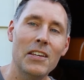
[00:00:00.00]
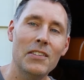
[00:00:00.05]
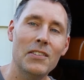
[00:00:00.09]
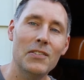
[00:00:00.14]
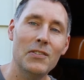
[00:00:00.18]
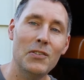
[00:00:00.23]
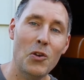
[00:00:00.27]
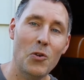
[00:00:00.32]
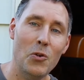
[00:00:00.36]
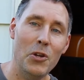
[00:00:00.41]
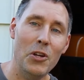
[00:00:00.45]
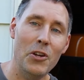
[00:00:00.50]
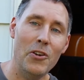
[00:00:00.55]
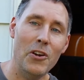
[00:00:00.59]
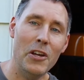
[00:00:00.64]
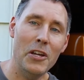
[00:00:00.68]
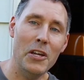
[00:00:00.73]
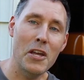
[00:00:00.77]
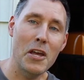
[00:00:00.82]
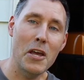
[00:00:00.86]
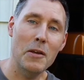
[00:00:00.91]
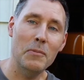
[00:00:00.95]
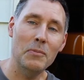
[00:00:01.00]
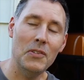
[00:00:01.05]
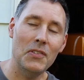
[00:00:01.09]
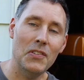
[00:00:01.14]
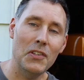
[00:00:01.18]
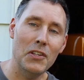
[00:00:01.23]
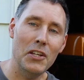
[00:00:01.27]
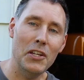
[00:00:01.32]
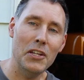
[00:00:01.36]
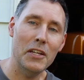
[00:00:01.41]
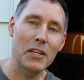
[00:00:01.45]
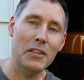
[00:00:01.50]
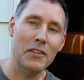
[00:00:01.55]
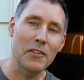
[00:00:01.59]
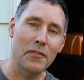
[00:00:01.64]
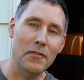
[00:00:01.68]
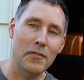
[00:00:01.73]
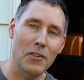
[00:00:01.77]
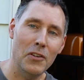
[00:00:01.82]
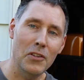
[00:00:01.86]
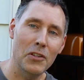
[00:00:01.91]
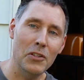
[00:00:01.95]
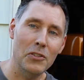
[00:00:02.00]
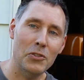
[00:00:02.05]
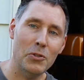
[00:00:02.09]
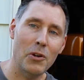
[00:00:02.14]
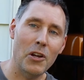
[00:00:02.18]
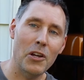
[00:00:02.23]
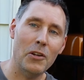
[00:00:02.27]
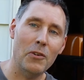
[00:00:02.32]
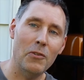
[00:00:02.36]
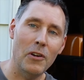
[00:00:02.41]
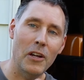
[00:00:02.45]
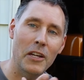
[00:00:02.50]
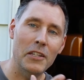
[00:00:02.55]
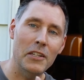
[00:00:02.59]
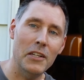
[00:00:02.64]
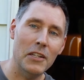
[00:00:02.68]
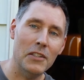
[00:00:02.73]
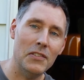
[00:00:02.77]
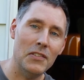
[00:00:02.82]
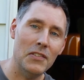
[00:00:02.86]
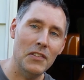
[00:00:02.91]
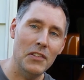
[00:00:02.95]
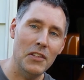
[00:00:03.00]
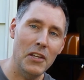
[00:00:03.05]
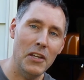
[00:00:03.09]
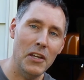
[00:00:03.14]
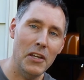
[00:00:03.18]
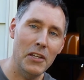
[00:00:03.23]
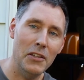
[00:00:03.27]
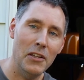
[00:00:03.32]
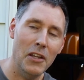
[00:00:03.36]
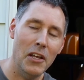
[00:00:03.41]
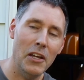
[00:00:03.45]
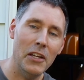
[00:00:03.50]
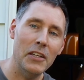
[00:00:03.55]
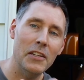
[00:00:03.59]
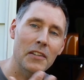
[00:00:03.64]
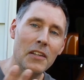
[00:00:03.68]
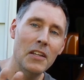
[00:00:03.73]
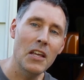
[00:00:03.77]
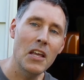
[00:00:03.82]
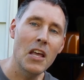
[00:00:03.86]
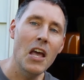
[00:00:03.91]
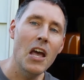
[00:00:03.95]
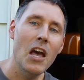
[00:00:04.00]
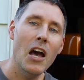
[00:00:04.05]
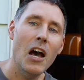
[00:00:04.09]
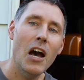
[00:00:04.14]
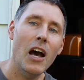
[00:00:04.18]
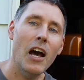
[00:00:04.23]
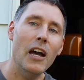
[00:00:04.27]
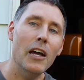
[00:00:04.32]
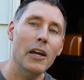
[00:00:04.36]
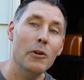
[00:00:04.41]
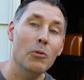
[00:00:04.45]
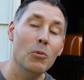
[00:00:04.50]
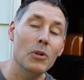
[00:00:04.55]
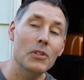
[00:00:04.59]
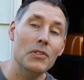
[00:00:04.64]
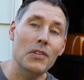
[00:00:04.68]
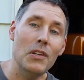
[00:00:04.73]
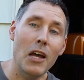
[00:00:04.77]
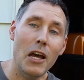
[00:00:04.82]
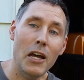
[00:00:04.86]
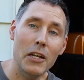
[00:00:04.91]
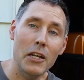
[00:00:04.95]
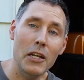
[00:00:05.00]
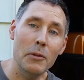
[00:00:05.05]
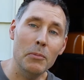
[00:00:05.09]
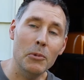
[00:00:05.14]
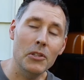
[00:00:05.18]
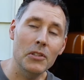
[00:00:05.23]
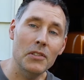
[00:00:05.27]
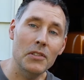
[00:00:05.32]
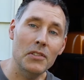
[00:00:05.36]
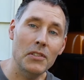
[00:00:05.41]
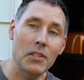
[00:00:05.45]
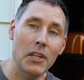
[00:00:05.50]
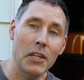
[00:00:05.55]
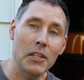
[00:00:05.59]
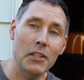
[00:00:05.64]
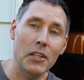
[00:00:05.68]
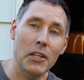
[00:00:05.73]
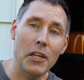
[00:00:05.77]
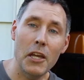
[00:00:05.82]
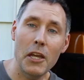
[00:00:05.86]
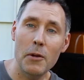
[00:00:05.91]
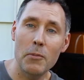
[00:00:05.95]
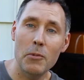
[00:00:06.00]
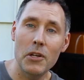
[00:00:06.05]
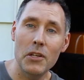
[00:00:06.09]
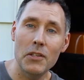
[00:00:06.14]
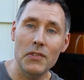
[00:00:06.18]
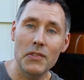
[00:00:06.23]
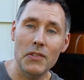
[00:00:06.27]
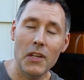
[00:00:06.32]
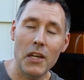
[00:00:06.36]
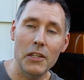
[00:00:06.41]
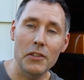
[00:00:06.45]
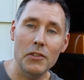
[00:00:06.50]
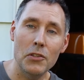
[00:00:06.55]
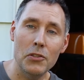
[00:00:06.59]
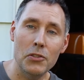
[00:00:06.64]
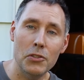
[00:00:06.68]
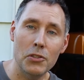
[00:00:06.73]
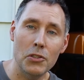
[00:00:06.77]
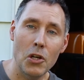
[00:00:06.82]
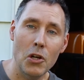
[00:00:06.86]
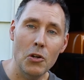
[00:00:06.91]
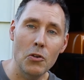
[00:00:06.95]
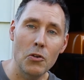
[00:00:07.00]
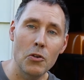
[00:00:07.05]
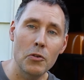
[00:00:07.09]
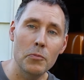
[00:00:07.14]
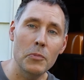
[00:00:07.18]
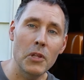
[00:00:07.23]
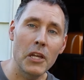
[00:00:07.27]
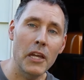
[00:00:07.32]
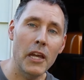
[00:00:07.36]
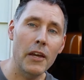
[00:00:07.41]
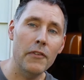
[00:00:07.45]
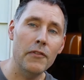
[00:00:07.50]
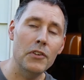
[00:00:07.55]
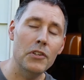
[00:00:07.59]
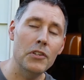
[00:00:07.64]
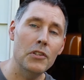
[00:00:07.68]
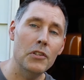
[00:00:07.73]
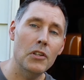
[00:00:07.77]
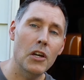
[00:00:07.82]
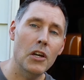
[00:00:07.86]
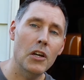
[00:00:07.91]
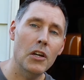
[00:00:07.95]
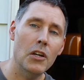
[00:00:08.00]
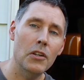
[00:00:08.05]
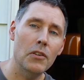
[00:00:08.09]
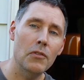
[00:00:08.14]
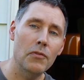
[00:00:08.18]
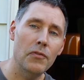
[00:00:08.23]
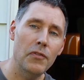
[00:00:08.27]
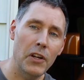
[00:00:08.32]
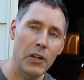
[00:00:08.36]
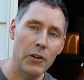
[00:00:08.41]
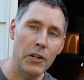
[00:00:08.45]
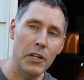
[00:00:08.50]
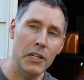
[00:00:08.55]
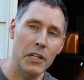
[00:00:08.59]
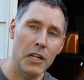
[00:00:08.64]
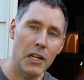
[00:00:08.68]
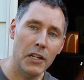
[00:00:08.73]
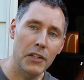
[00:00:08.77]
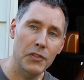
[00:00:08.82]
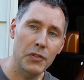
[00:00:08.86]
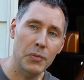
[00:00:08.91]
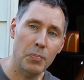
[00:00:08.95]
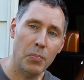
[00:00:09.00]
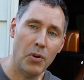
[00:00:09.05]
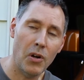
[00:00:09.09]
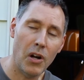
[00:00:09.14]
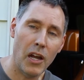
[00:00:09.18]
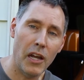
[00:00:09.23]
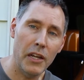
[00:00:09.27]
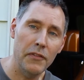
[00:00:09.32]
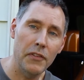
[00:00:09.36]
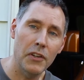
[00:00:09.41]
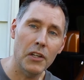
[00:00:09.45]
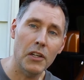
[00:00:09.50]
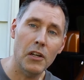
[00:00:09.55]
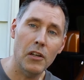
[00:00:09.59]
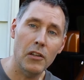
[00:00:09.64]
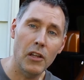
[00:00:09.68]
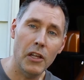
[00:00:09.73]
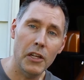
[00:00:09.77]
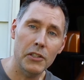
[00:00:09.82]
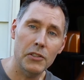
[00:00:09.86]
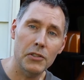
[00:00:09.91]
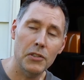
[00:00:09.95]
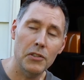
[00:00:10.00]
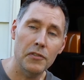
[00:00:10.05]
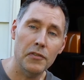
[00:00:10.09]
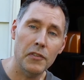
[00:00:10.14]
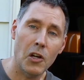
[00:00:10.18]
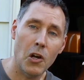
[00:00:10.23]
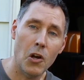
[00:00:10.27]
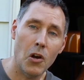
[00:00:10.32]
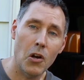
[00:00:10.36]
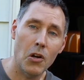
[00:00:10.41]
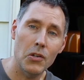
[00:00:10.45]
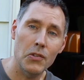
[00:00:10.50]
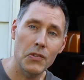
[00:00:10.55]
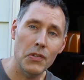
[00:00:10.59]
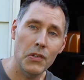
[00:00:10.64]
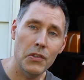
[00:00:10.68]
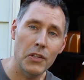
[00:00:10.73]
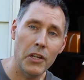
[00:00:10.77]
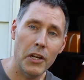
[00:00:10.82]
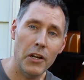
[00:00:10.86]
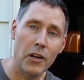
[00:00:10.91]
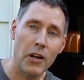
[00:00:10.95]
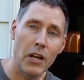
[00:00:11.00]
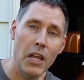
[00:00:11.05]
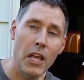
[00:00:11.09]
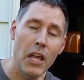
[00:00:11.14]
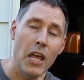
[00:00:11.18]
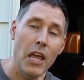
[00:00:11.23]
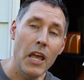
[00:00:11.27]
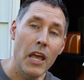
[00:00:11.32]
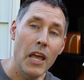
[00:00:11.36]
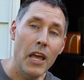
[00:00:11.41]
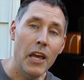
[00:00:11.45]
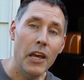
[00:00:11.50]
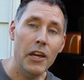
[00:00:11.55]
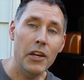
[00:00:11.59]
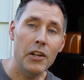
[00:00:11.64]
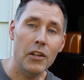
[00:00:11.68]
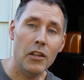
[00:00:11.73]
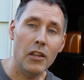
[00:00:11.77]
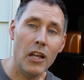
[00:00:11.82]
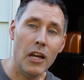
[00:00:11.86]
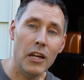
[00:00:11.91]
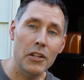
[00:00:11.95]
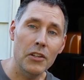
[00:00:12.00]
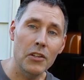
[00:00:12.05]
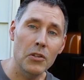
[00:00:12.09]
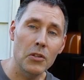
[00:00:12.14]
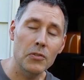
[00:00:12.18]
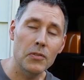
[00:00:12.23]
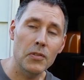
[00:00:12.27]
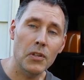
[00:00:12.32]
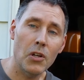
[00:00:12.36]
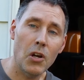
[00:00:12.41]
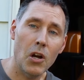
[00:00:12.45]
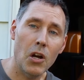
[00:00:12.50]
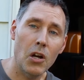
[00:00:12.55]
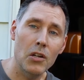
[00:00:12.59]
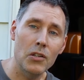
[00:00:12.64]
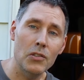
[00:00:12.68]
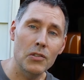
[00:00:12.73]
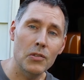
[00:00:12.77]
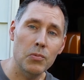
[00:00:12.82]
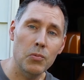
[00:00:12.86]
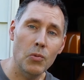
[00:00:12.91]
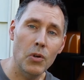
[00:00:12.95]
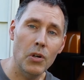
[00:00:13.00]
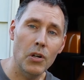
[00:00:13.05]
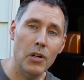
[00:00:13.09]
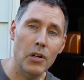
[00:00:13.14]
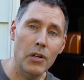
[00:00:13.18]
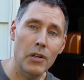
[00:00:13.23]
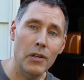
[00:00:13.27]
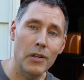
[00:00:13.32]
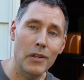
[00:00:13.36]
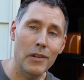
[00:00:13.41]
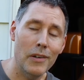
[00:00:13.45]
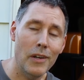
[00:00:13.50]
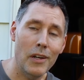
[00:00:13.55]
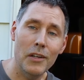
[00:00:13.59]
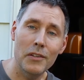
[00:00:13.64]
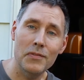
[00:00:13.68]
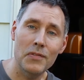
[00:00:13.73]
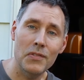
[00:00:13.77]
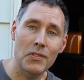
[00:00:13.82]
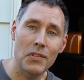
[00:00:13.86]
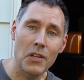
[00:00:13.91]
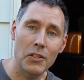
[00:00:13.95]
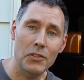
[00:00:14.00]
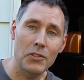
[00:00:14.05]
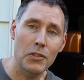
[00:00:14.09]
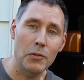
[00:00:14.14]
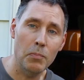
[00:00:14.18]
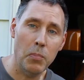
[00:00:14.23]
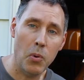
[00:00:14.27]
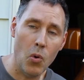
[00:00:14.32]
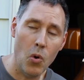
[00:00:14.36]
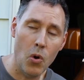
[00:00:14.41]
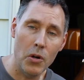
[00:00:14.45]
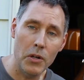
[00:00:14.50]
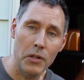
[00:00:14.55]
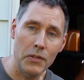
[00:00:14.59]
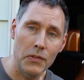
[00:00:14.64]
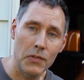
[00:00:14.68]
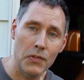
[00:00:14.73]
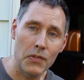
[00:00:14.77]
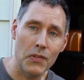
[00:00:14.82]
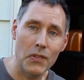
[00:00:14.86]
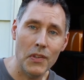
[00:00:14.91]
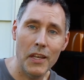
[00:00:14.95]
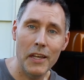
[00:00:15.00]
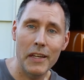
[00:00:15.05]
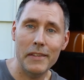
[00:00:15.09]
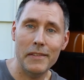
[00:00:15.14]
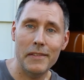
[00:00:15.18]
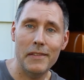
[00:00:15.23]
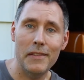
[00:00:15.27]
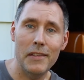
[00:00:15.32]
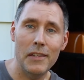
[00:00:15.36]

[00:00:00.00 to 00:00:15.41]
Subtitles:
So here I am sitting at the front of the truck right next to the headlight. I was not able to take the camera inside the showroom. They have a very nice private collection of cars in there, and a lot of those cars were of such importance that